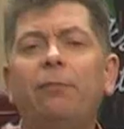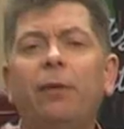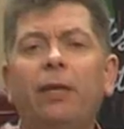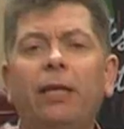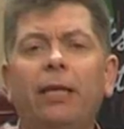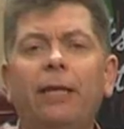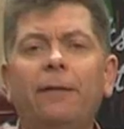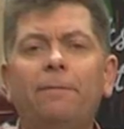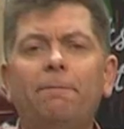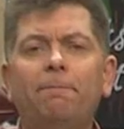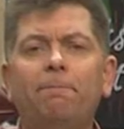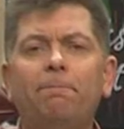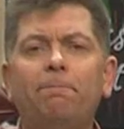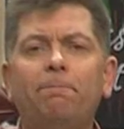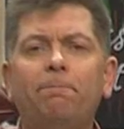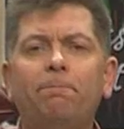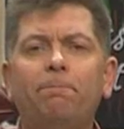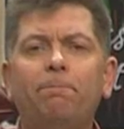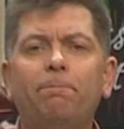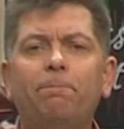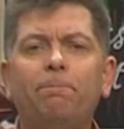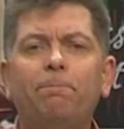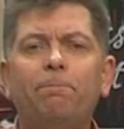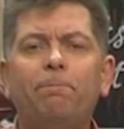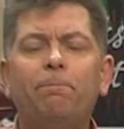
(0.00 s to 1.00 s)
money.
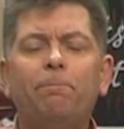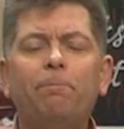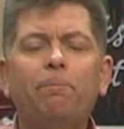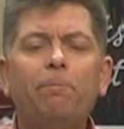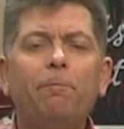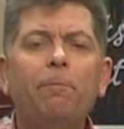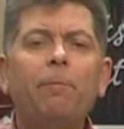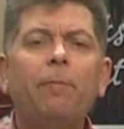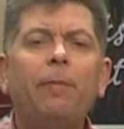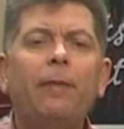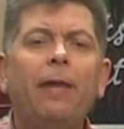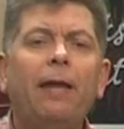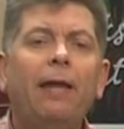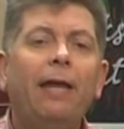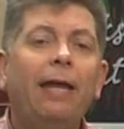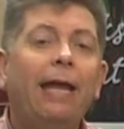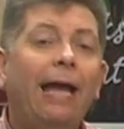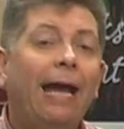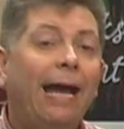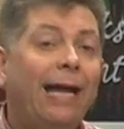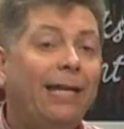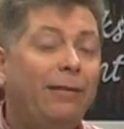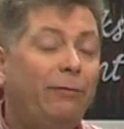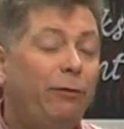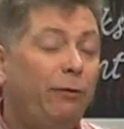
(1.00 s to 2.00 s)

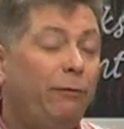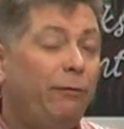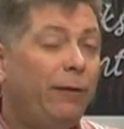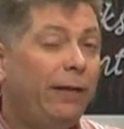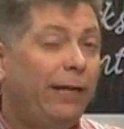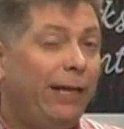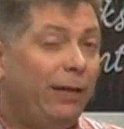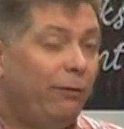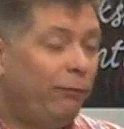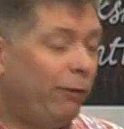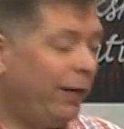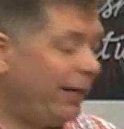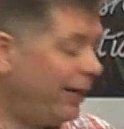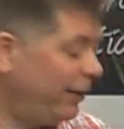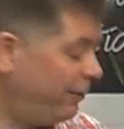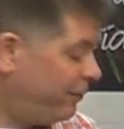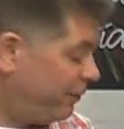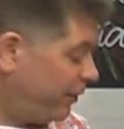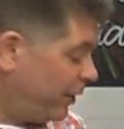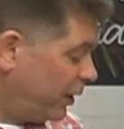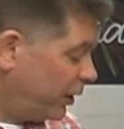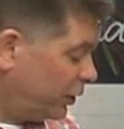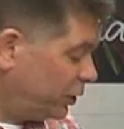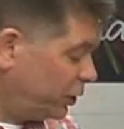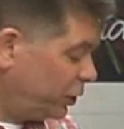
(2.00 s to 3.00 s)
And if you're feeling really
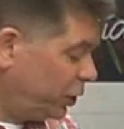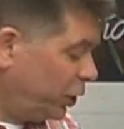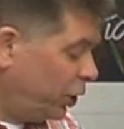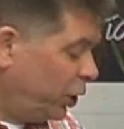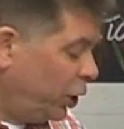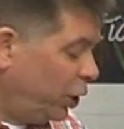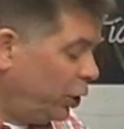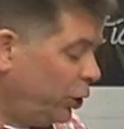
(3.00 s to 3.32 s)
flush,